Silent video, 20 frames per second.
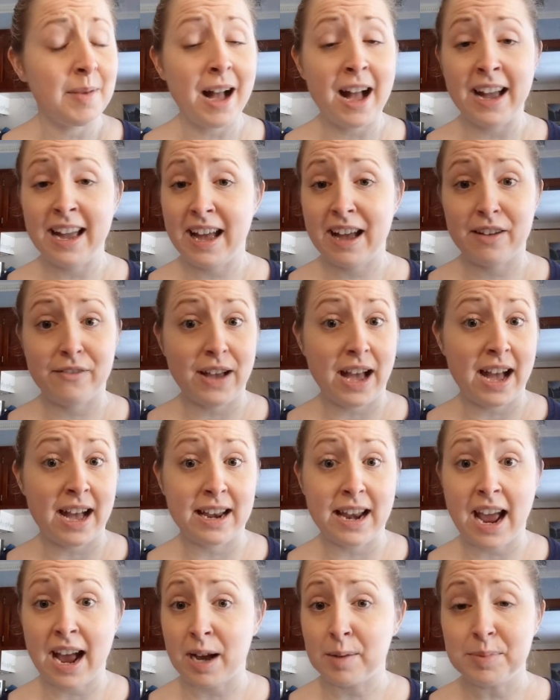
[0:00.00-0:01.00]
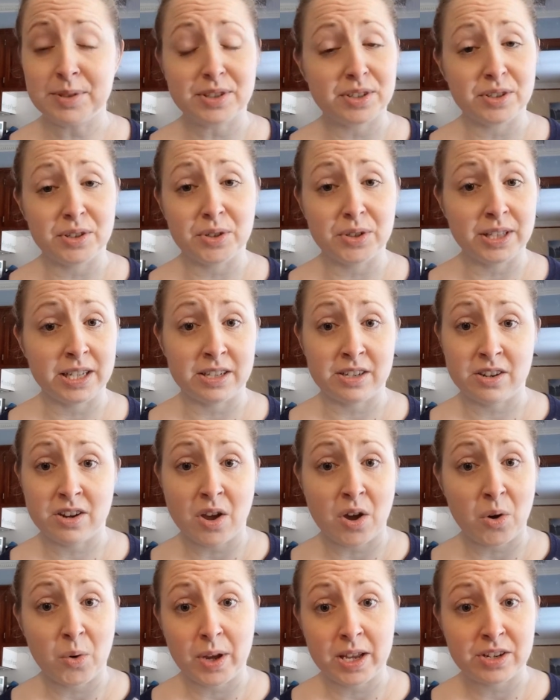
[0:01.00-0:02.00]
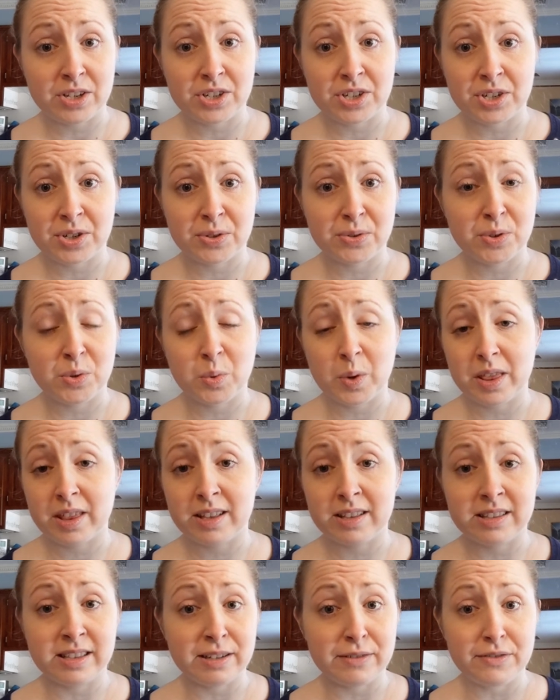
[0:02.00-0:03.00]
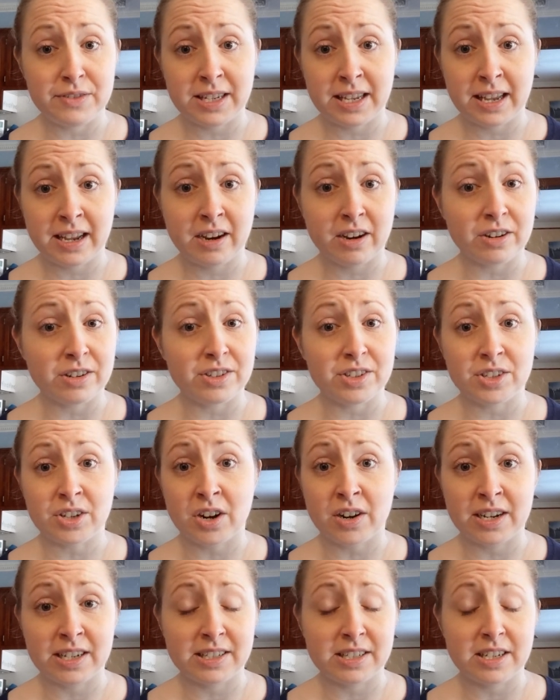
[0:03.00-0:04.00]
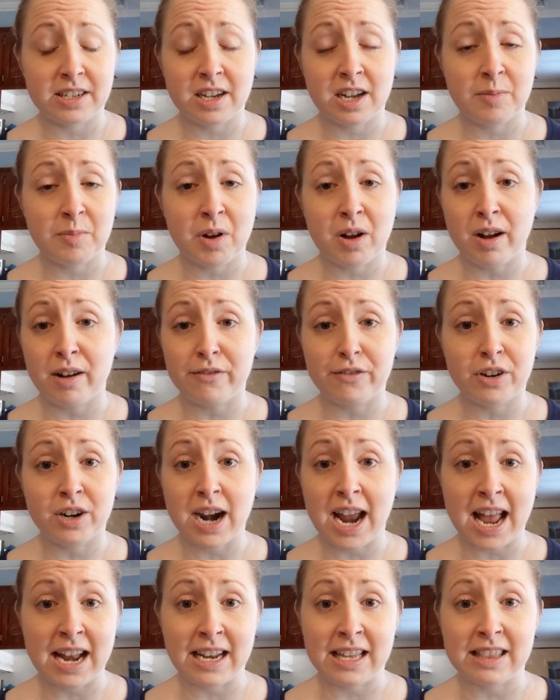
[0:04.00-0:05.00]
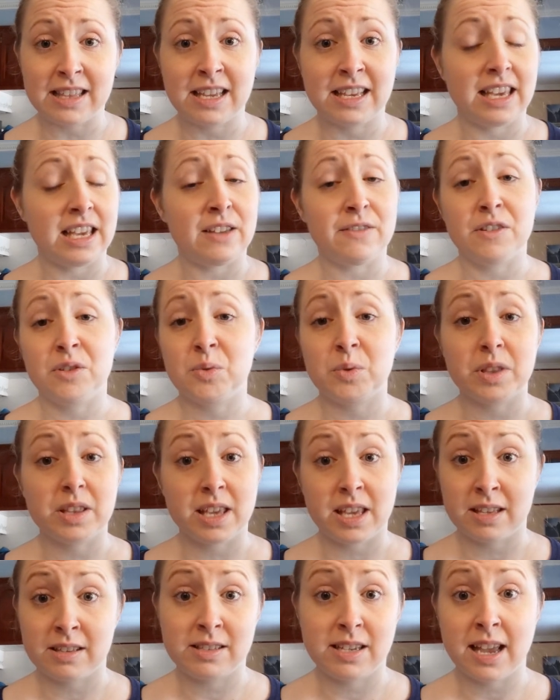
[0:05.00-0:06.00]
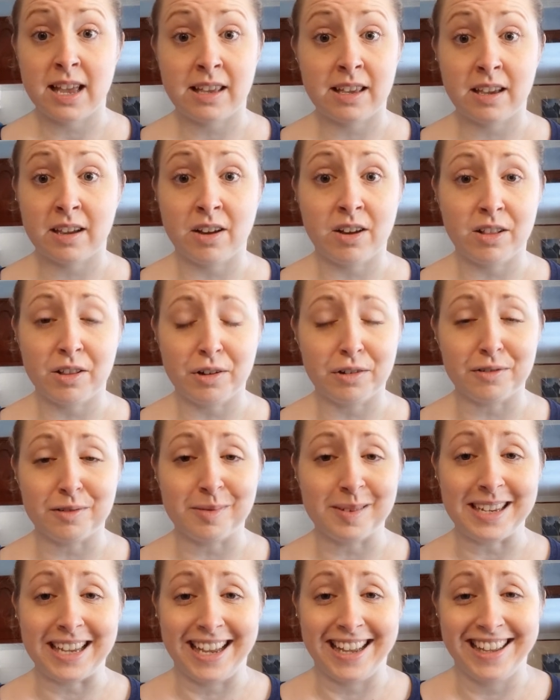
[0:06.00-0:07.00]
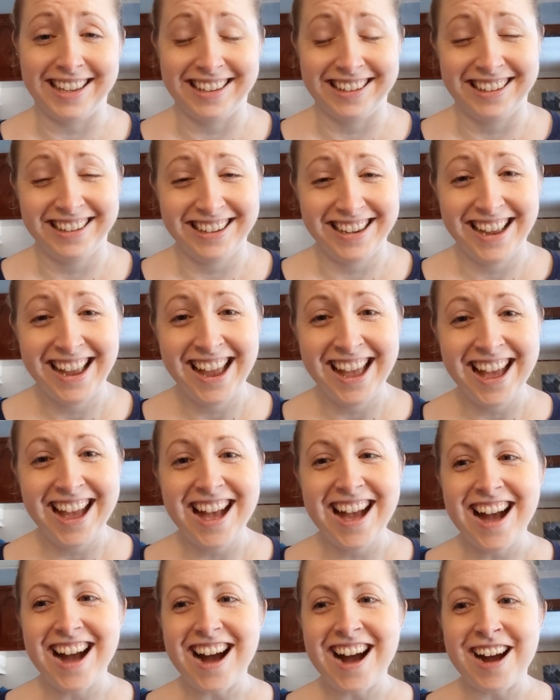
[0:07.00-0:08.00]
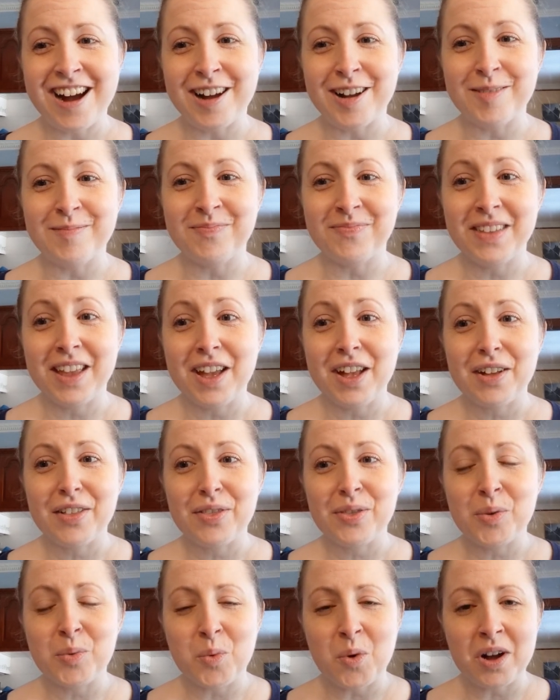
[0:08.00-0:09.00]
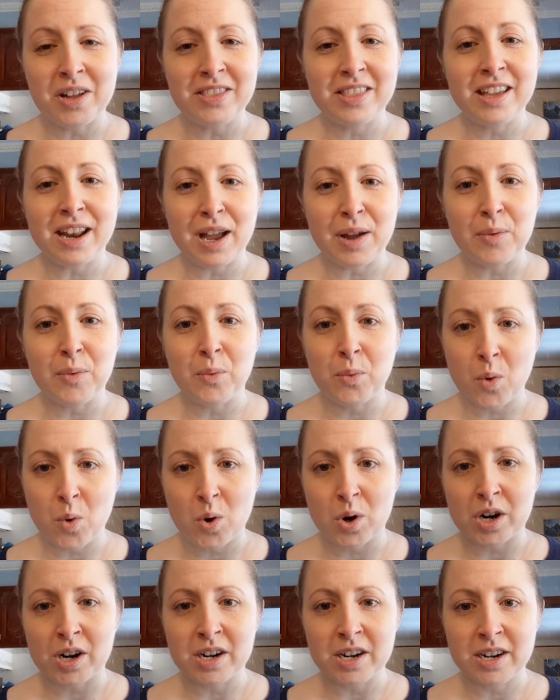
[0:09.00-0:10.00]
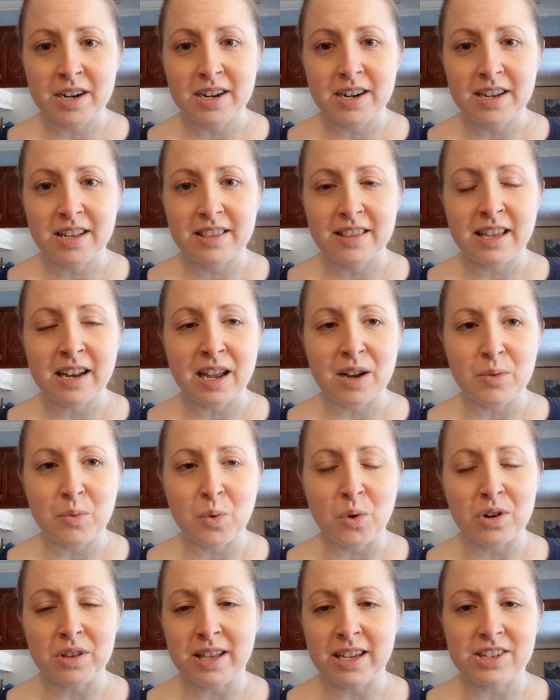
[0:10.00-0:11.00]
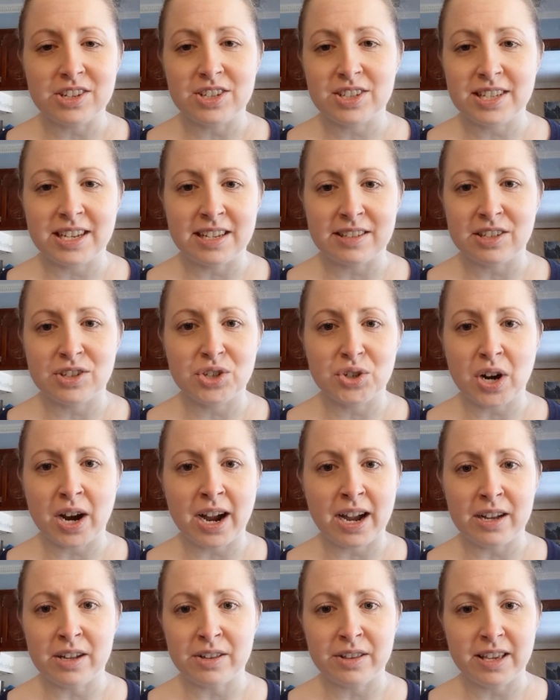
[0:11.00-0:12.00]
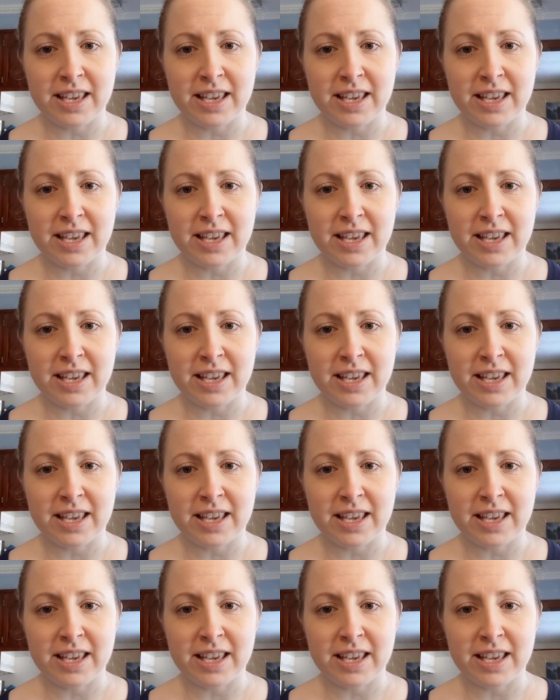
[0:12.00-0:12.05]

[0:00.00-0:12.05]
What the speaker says: I have had absolutely no issues with it lifting or starting to come off or anything, even with kids hanging all over me. um, the one that I wore like just as a trial,